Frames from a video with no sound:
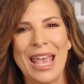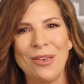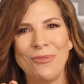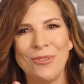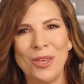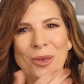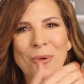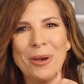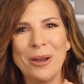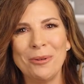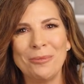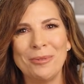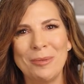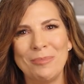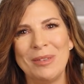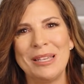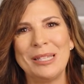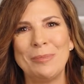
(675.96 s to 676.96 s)
If you want to
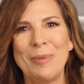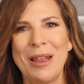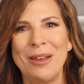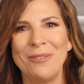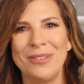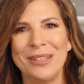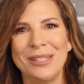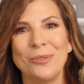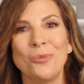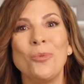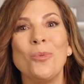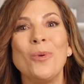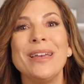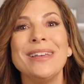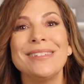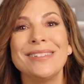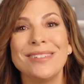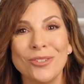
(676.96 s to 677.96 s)
reap these benefits,
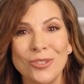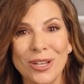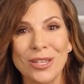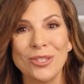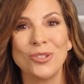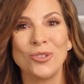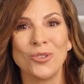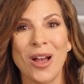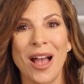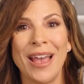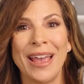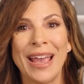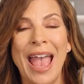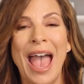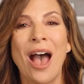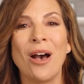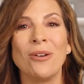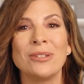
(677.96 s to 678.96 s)
we suggest
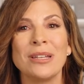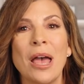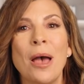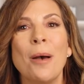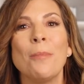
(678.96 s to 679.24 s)
trying out